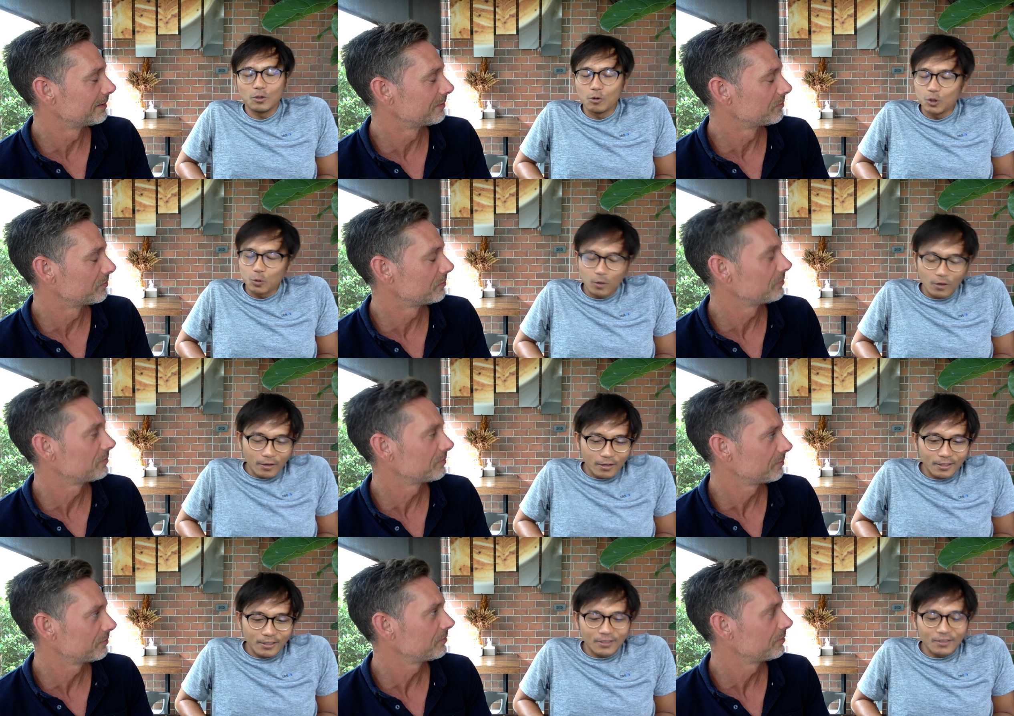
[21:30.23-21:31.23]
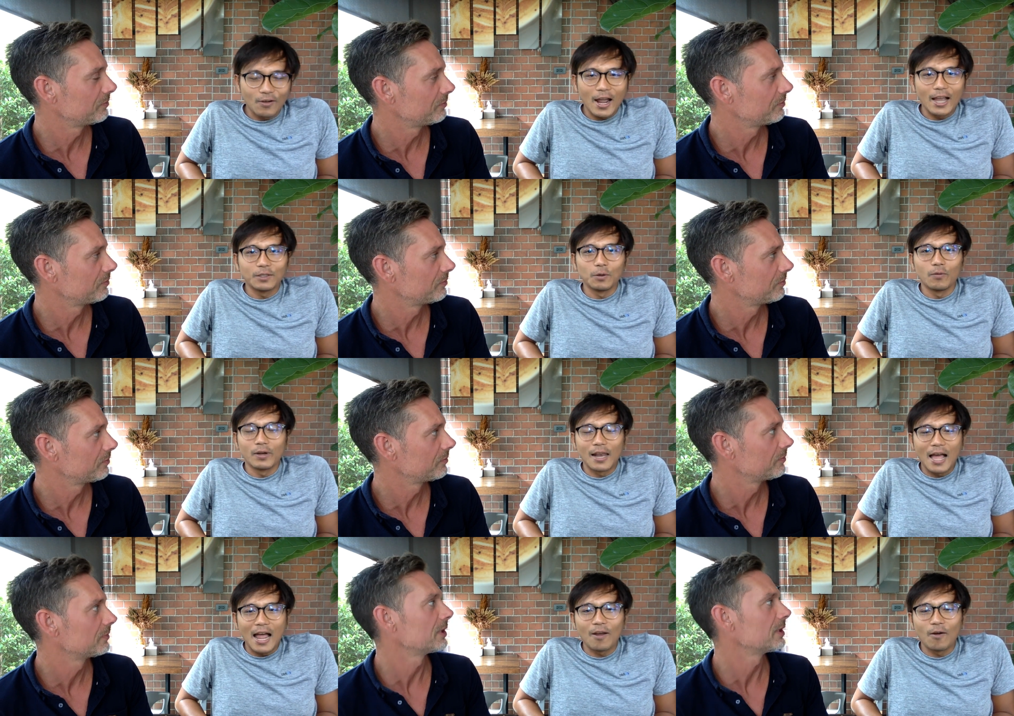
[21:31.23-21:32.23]
Speaker 1: you should not try to
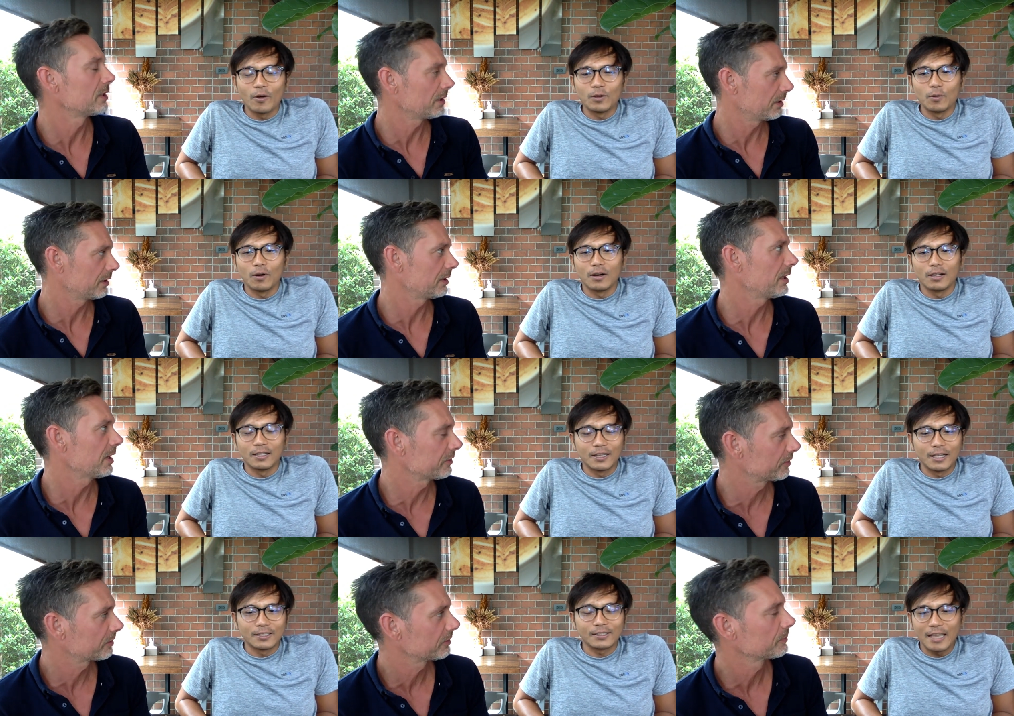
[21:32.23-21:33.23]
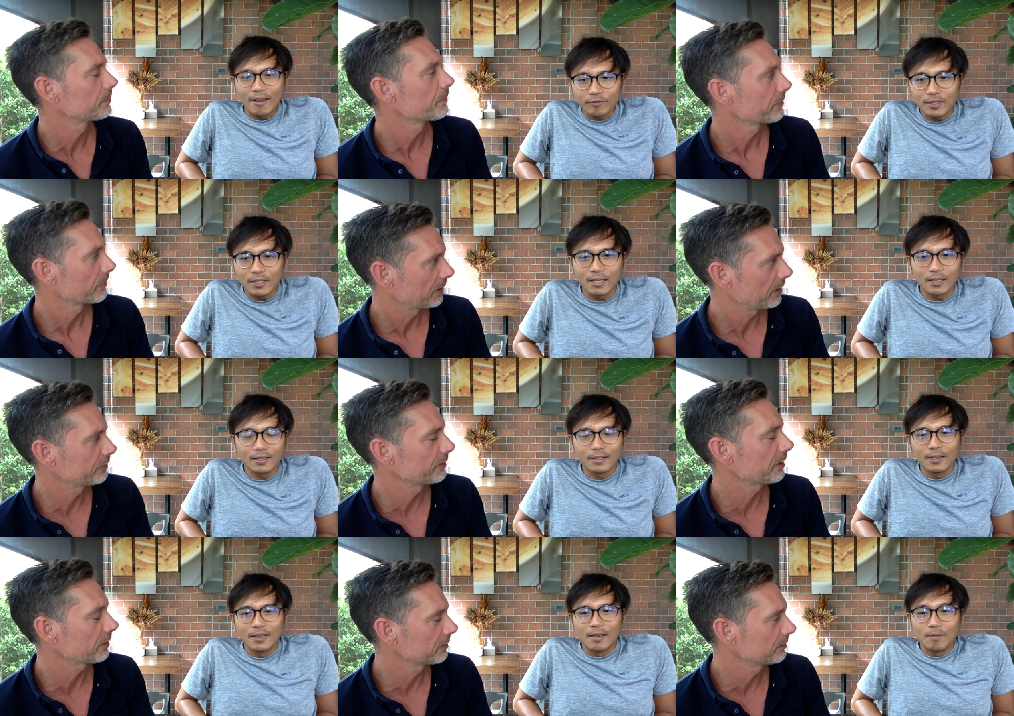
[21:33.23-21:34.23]
rely on your safety
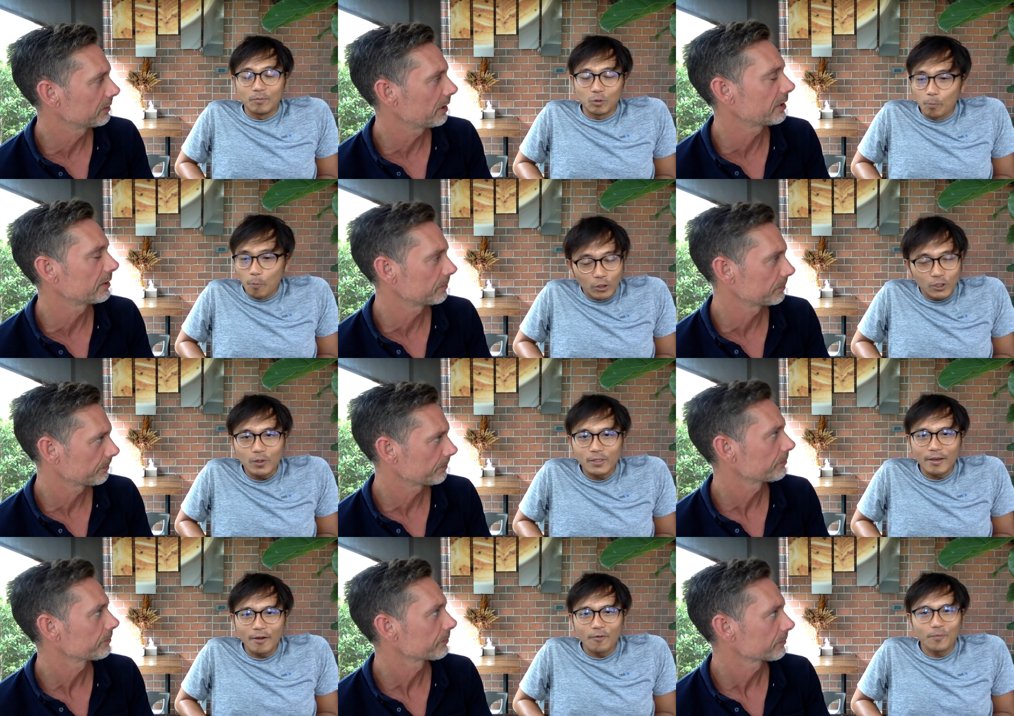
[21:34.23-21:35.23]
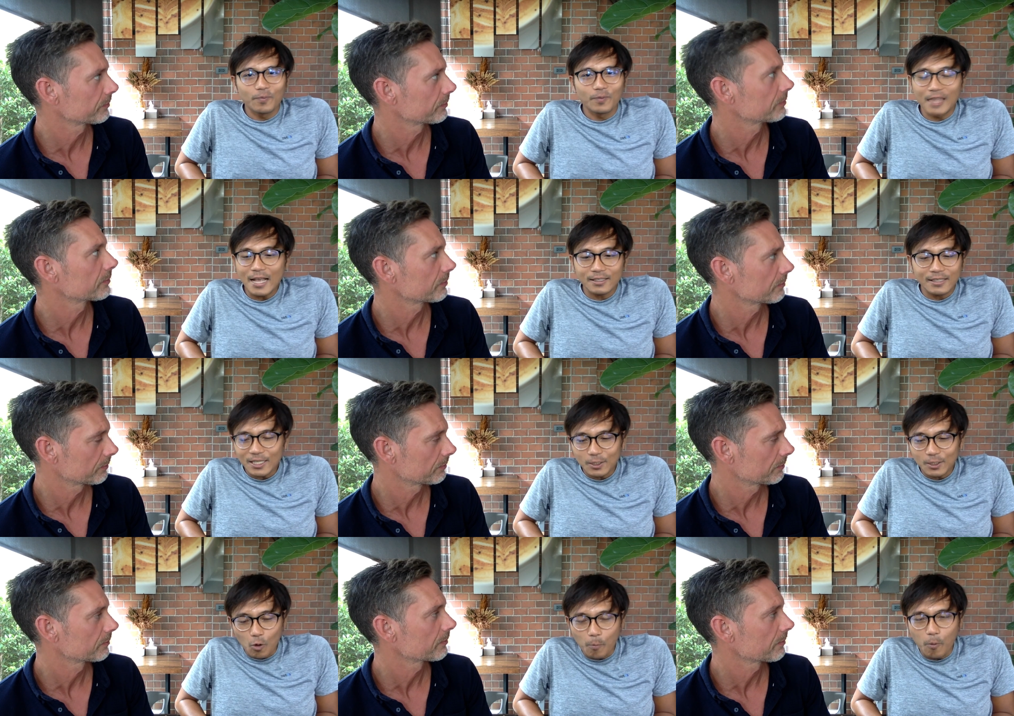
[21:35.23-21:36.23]
to push yourself.
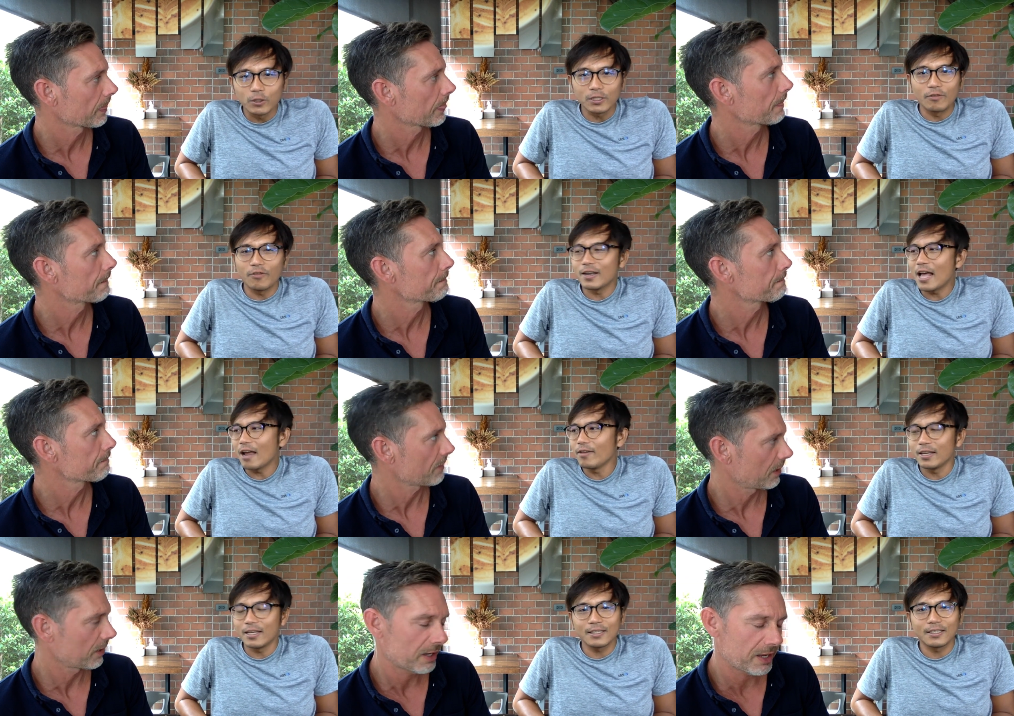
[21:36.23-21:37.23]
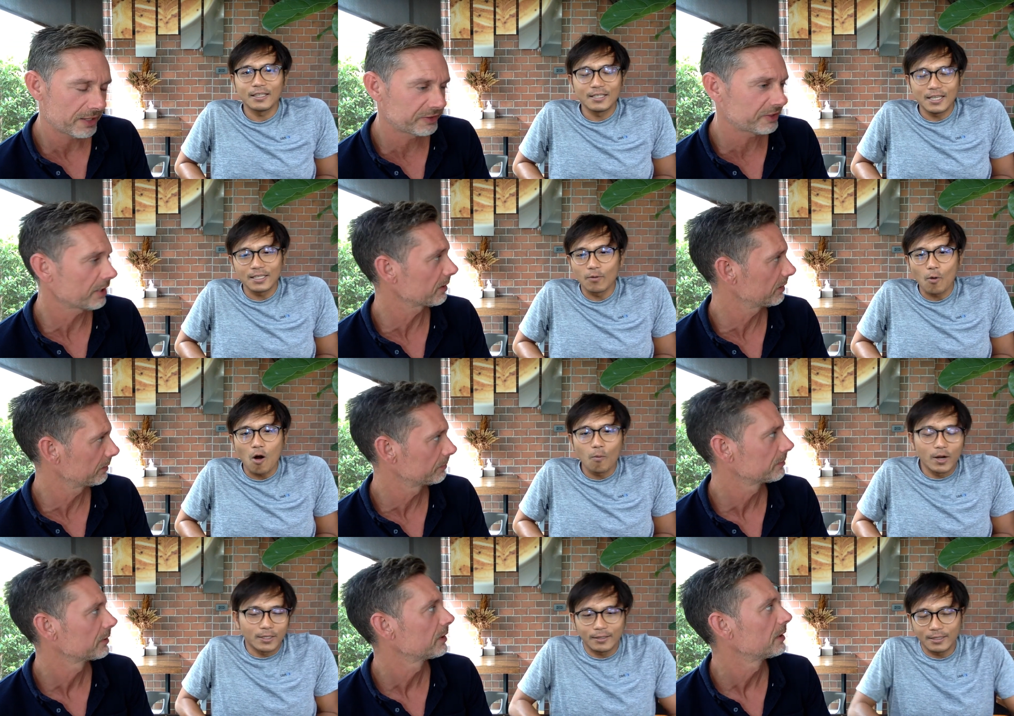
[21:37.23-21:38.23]
There's no push in freediving. This is the wrong
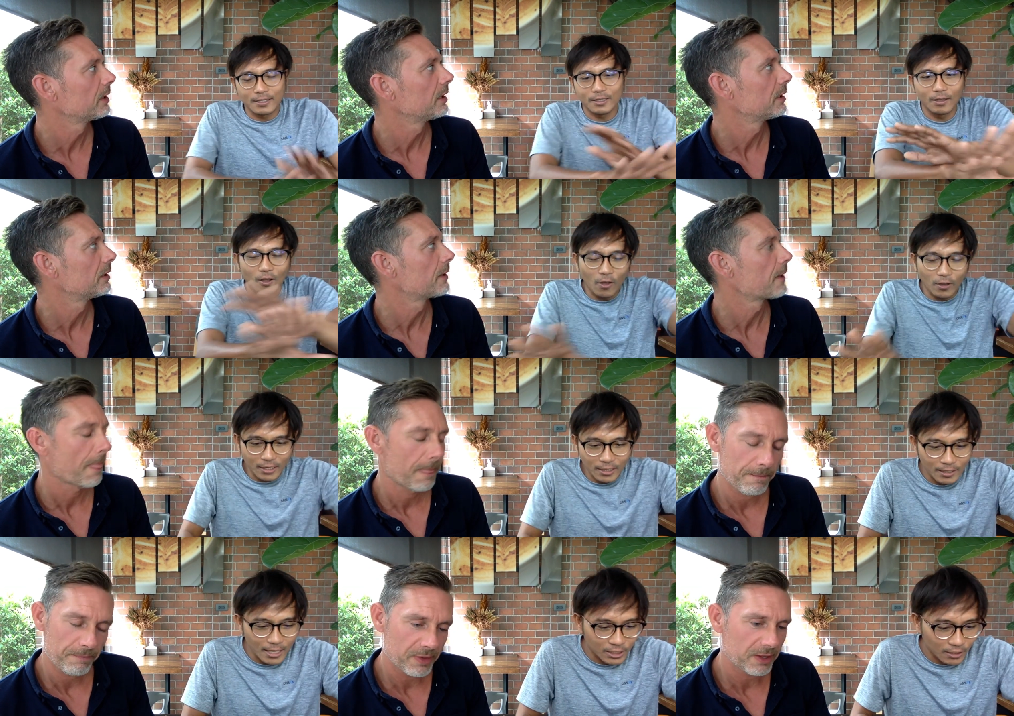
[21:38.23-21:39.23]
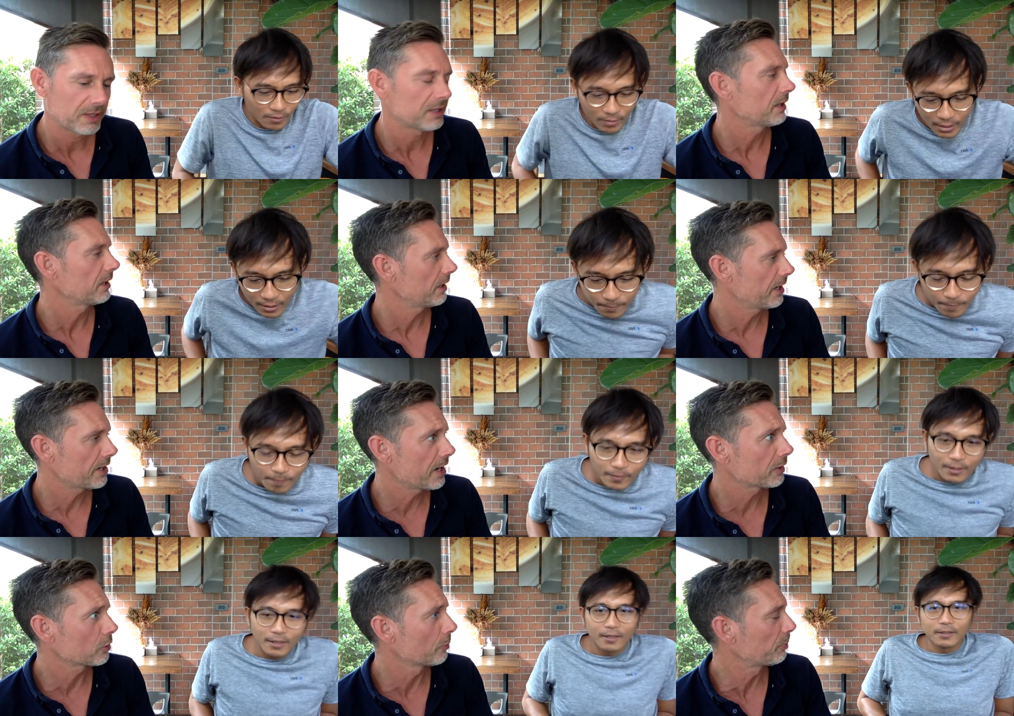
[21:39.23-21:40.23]
word. This is not in the dictionary. And
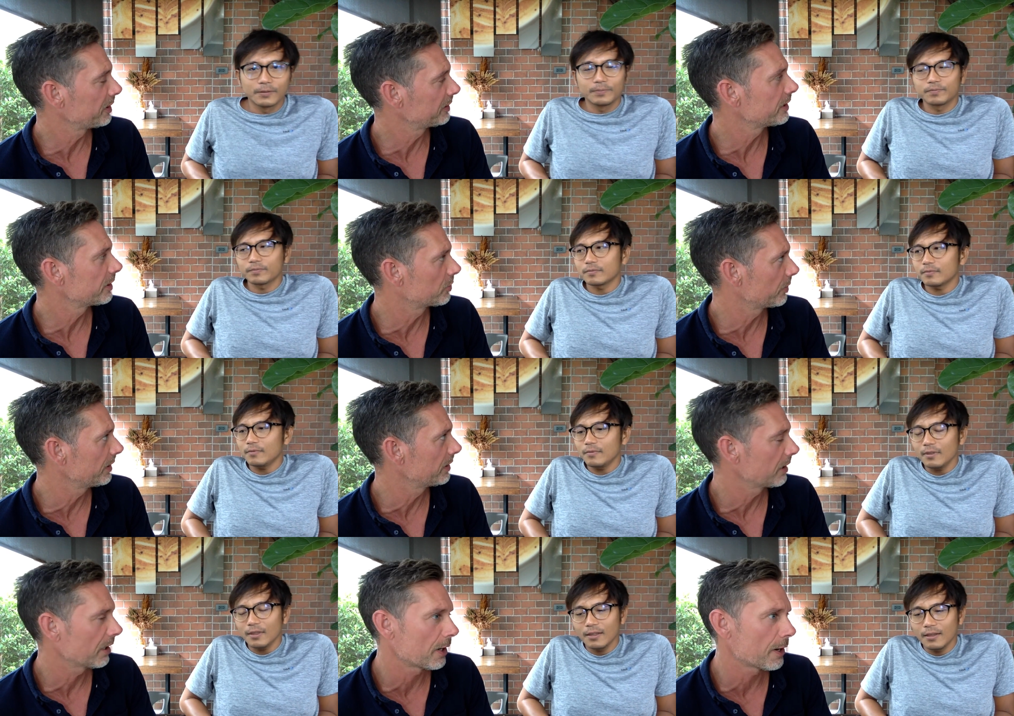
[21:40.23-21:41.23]
I completely agree.